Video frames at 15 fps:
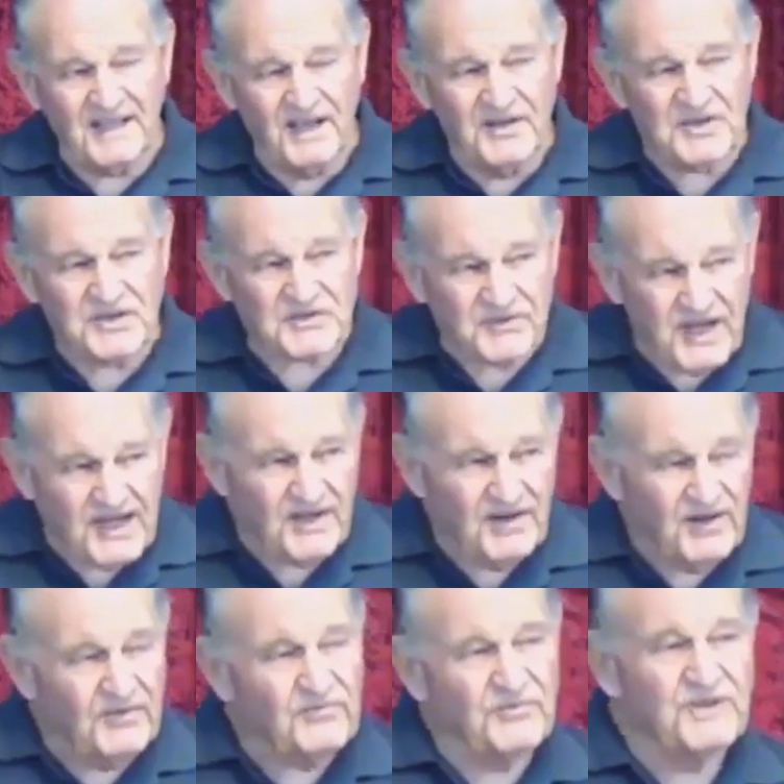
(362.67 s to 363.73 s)
straight
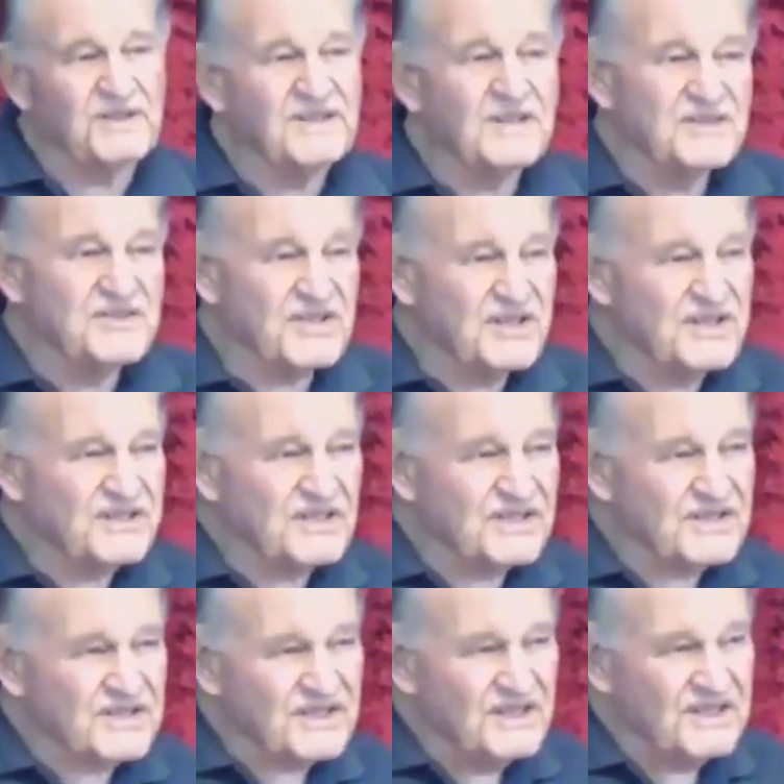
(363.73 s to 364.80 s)
on with
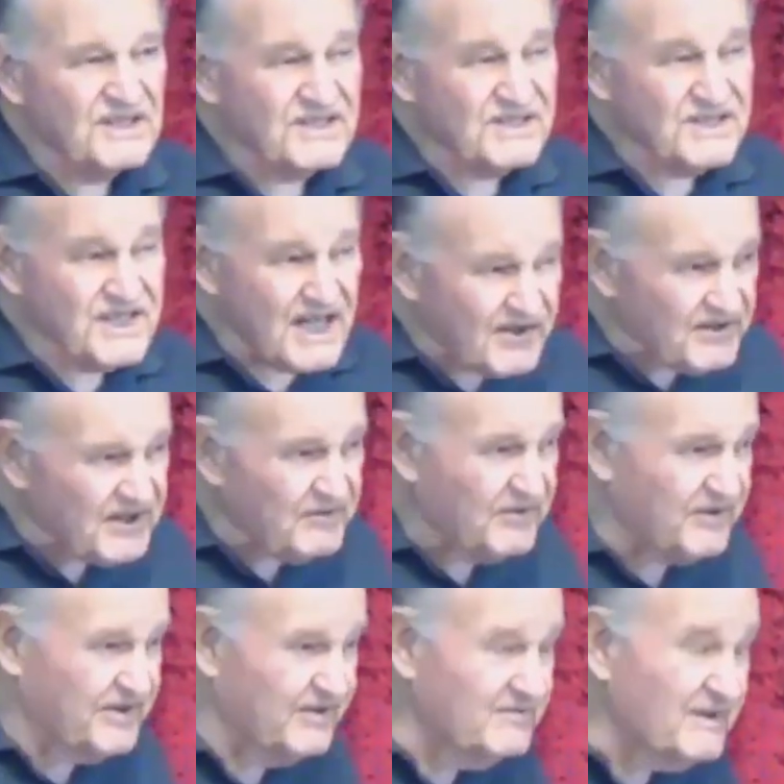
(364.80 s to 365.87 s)
Jesus sharing with
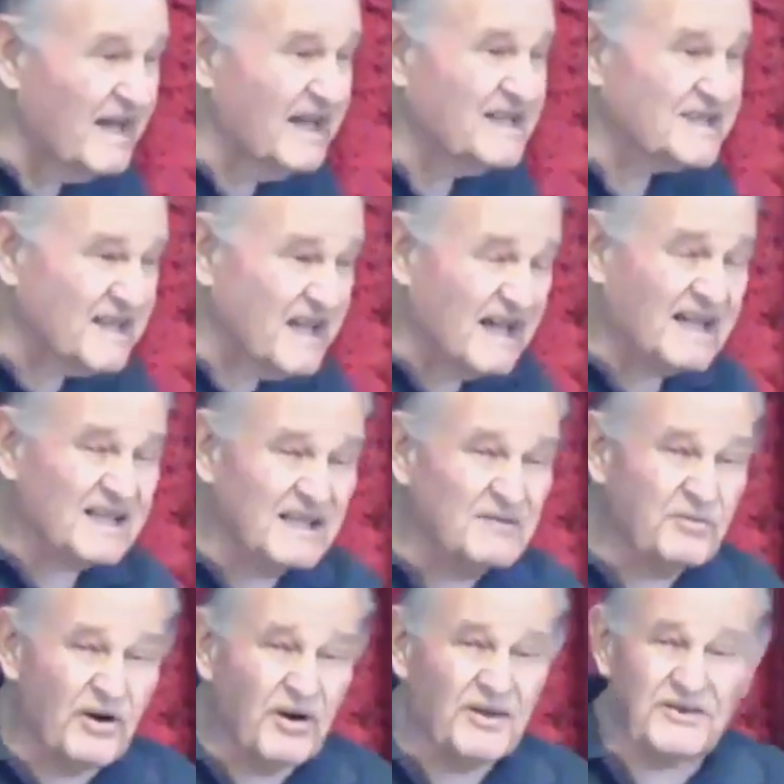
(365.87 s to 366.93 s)
them exactly
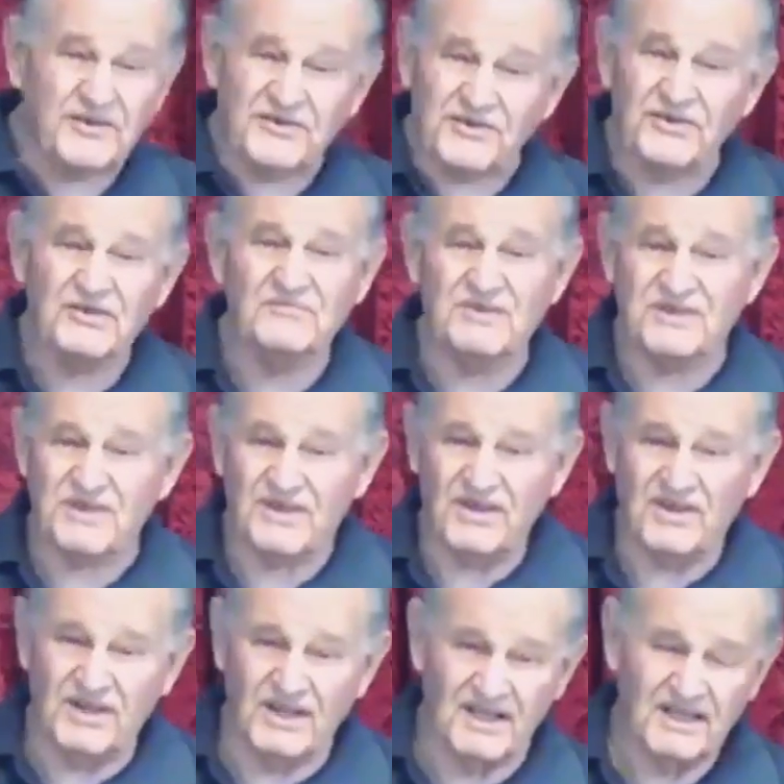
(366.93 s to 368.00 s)
what the true
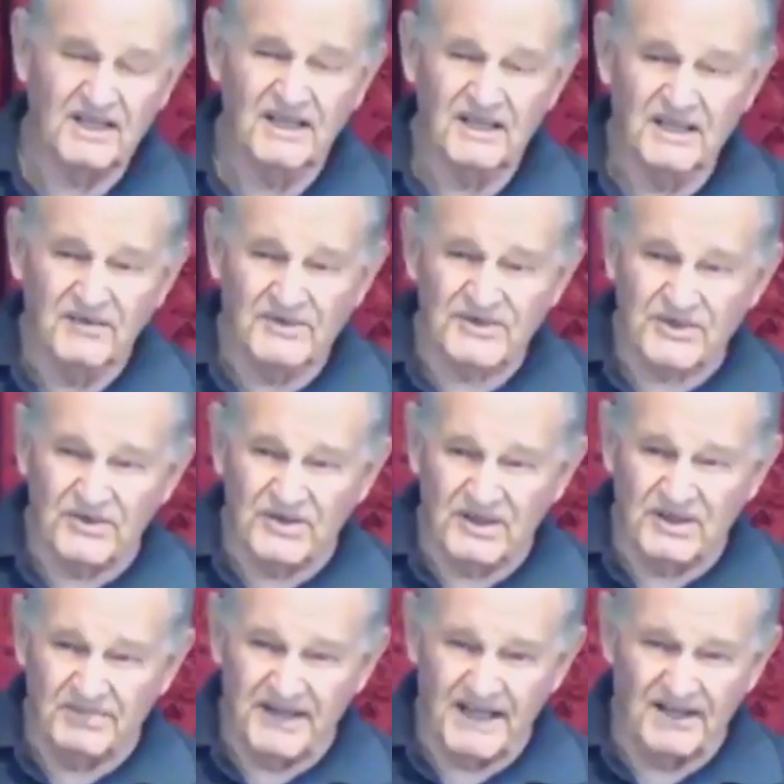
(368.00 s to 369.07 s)
Messiah was all
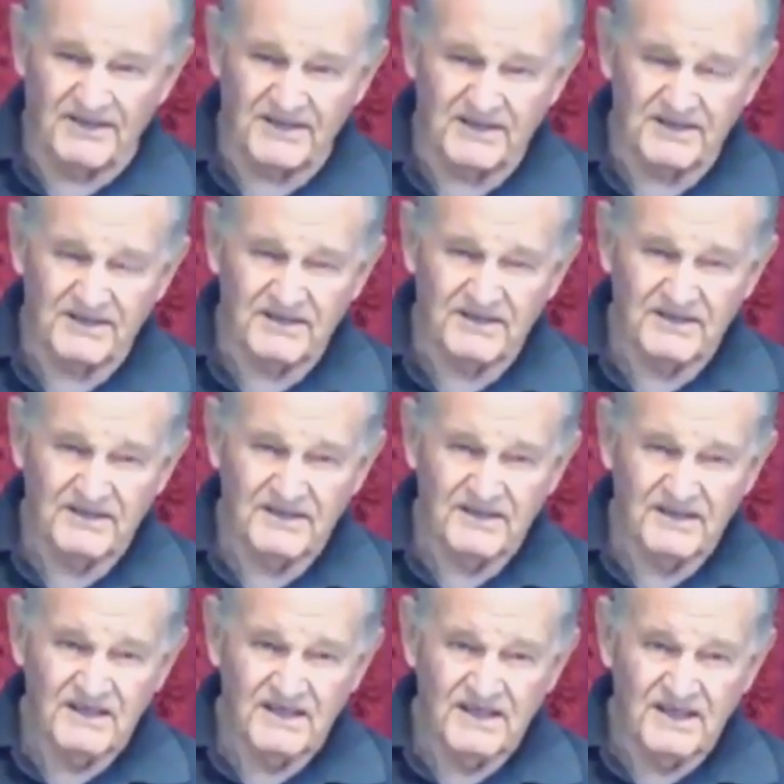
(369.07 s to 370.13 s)
about.
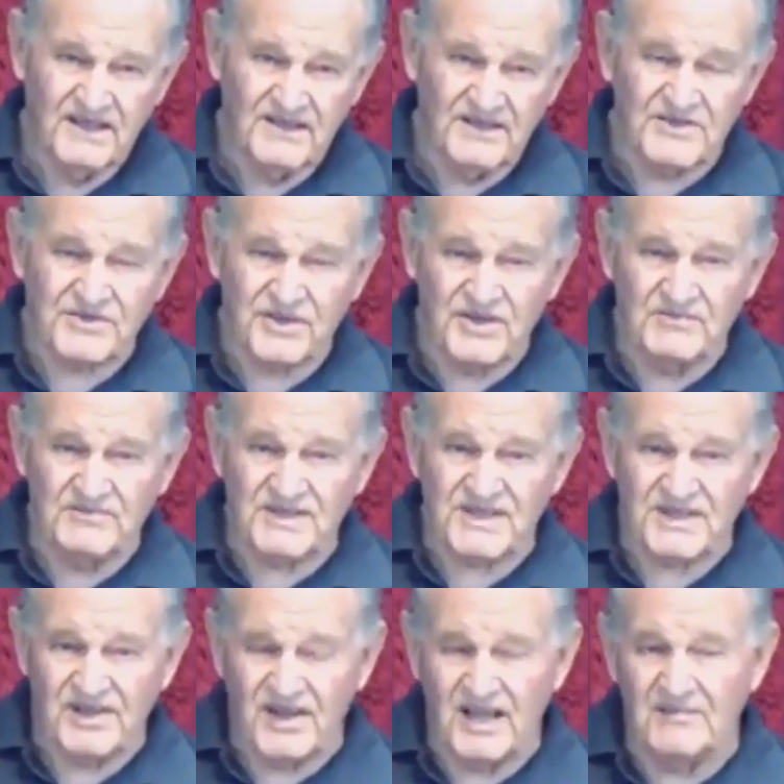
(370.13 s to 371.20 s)
The true
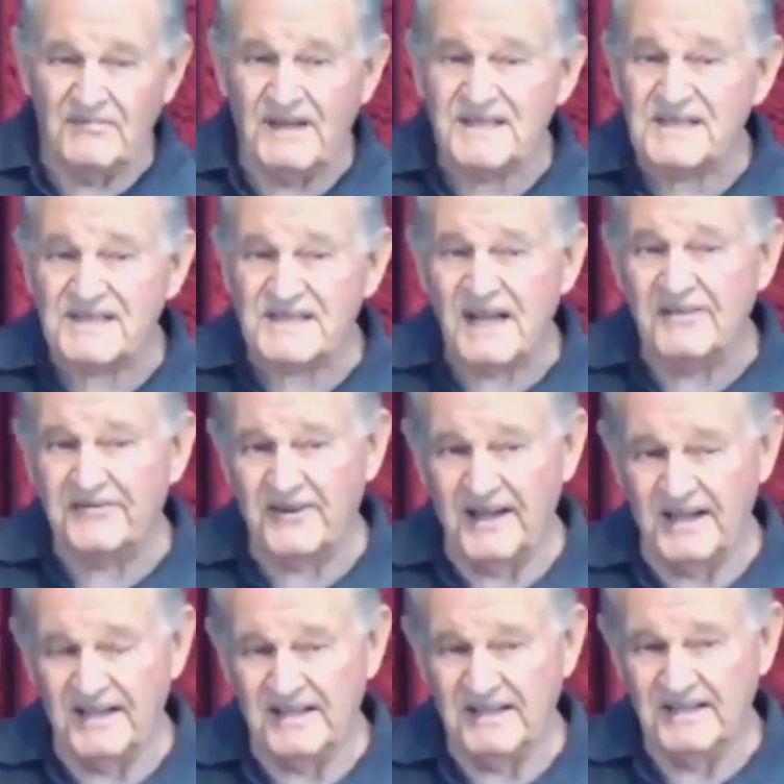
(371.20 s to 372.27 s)
Messiah must suffer,
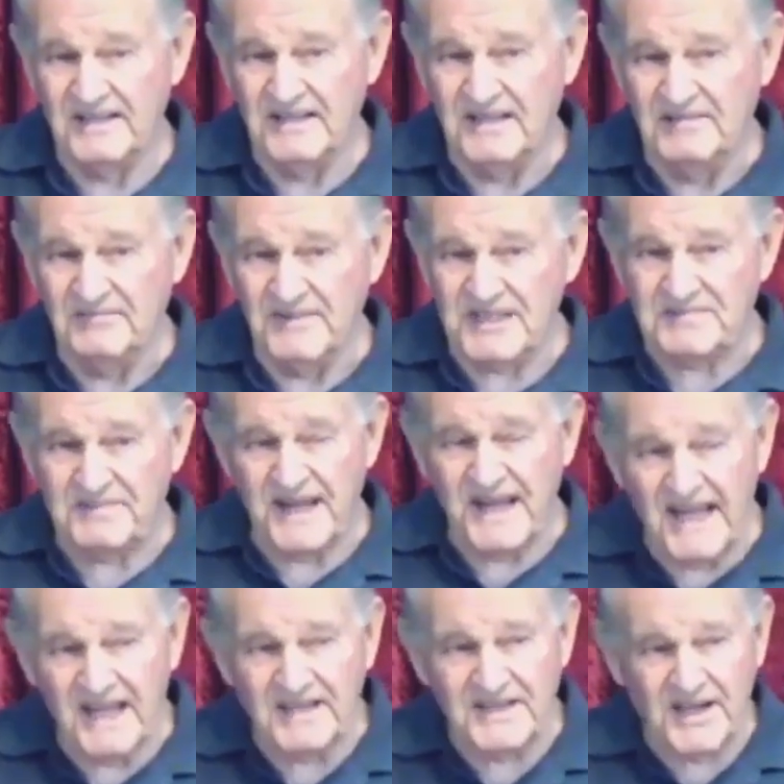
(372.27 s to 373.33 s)
must be
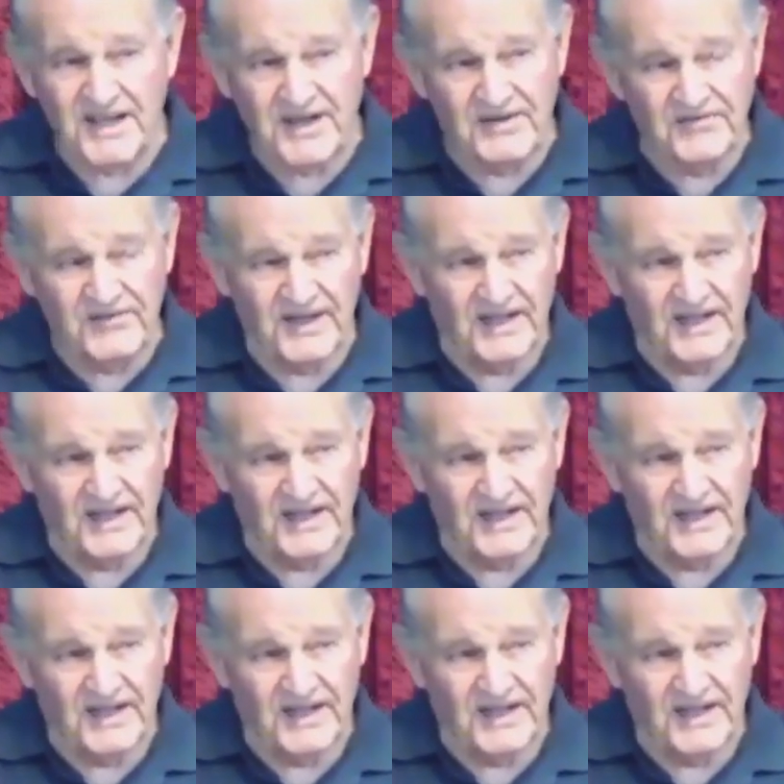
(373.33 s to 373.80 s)
handed over,